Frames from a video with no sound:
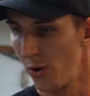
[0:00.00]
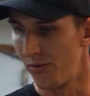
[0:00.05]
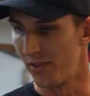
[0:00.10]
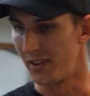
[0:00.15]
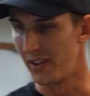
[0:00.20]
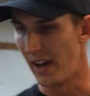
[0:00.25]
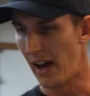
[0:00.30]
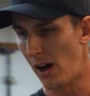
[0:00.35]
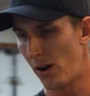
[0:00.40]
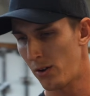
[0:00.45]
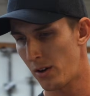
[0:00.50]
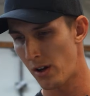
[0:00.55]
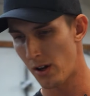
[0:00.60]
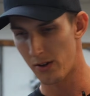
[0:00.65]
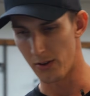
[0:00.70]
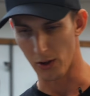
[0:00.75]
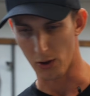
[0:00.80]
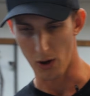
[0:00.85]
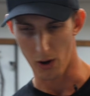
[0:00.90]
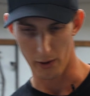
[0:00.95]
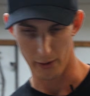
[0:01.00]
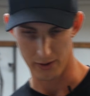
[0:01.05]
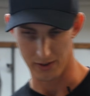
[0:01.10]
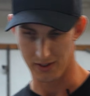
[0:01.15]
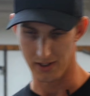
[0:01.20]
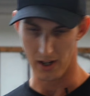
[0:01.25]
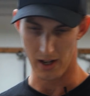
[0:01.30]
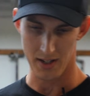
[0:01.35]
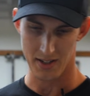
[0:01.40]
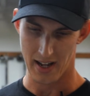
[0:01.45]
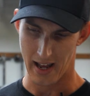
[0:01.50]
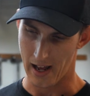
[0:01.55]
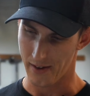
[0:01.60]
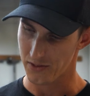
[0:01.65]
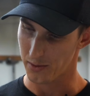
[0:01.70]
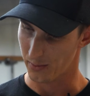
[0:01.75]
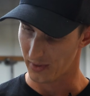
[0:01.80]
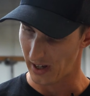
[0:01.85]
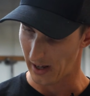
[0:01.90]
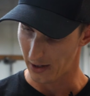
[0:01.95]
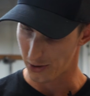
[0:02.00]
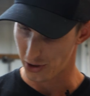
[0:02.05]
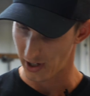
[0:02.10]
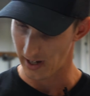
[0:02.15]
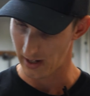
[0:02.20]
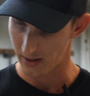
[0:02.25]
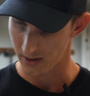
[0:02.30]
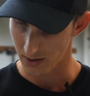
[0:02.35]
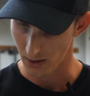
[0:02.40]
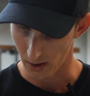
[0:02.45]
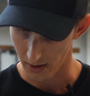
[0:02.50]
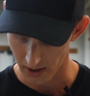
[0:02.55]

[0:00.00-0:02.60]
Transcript: Moving down, the car does have some catch cans